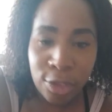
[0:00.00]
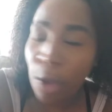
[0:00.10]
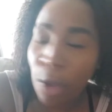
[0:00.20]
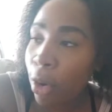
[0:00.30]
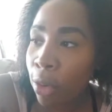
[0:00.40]

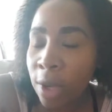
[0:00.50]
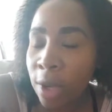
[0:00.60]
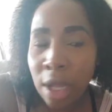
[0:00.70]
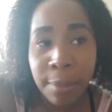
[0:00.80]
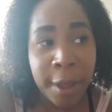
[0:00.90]
So
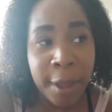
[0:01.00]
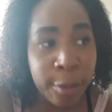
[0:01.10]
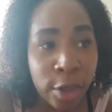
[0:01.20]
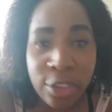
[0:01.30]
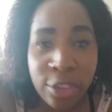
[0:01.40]

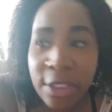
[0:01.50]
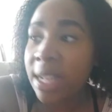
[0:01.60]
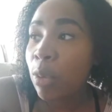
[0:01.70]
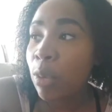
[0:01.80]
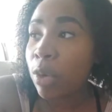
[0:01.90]
people are
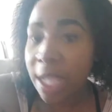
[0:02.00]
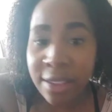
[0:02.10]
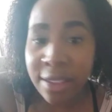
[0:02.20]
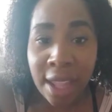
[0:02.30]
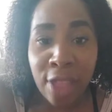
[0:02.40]
saying they want to
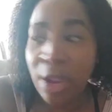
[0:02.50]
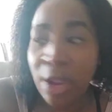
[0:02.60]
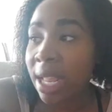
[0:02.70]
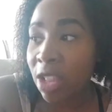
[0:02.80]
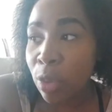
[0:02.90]
get
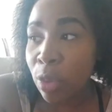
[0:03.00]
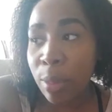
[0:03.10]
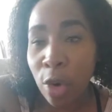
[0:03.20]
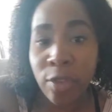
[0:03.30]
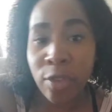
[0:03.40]
together, and guess
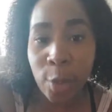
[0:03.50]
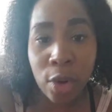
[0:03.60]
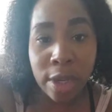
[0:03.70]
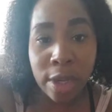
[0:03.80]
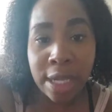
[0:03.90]
what? More of them
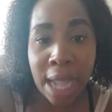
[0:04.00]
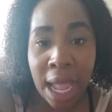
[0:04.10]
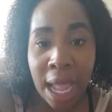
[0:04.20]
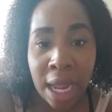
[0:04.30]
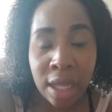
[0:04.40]
are going to
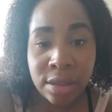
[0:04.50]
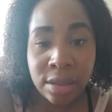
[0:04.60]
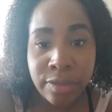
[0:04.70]
die.